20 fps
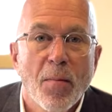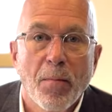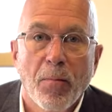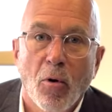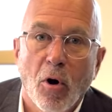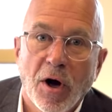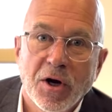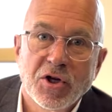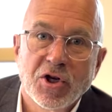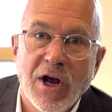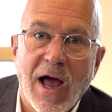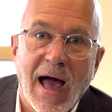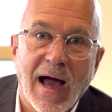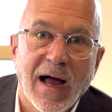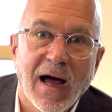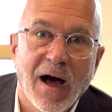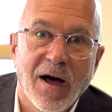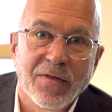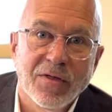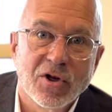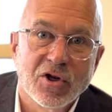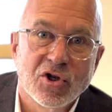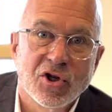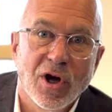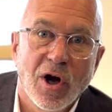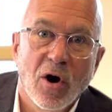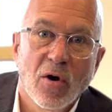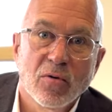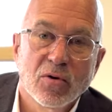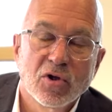Brought Jack on the
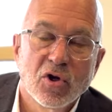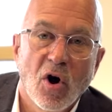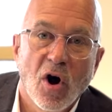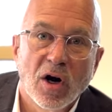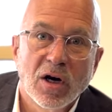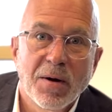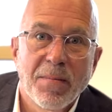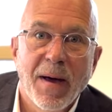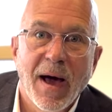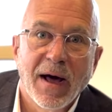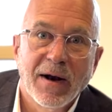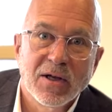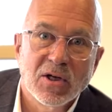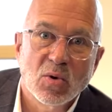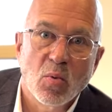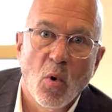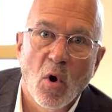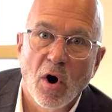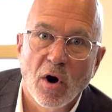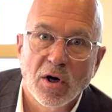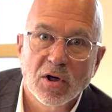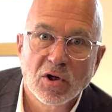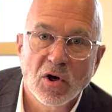show, talked about his work,